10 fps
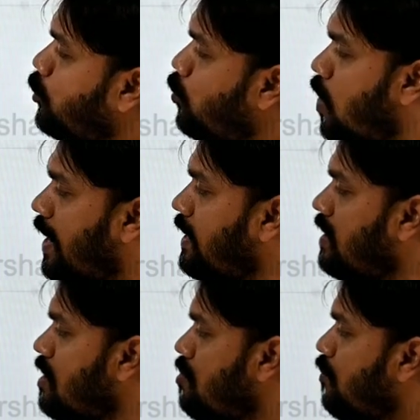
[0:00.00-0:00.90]
to
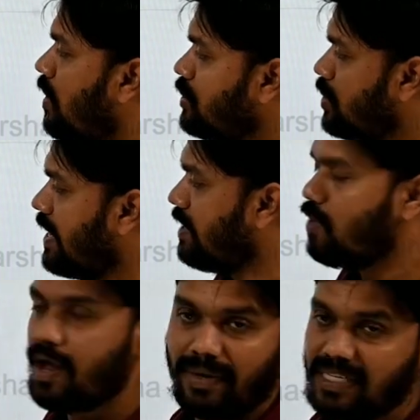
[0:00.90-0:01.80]
UI, functional
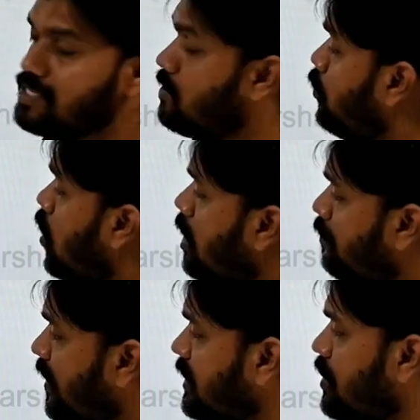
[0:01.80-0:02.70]
requirements,
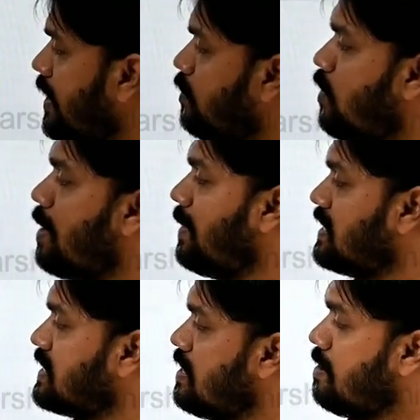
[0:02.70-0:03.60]
non-functional
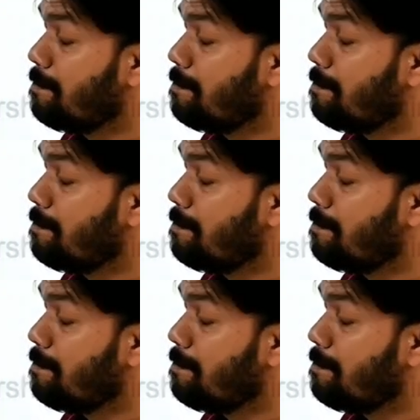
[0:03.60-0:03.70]
requirements,